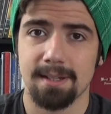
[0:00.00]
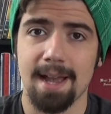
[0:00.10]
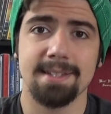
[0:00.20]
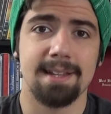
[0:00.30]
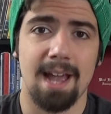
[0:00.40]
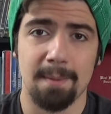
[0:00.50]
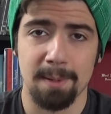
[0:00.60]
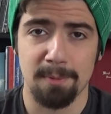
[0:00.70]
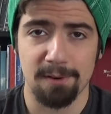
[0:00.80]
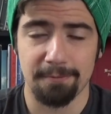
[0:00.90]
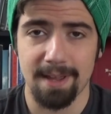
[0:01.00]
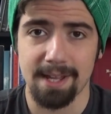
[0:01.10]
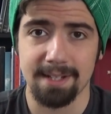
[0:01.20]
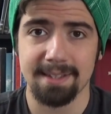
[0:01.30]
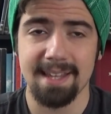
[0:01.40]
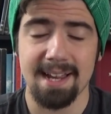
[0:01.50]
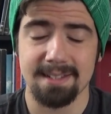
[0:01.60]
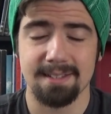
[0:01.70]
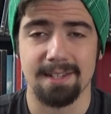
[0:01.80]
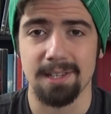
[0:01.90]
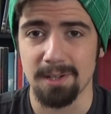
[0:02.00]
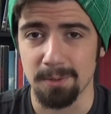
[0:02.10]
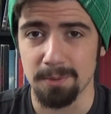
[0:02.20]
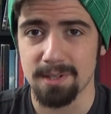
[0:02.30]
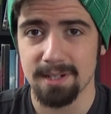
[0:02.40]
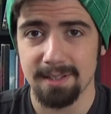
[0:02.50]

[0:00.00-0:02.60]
As a comic book fan, that's huge.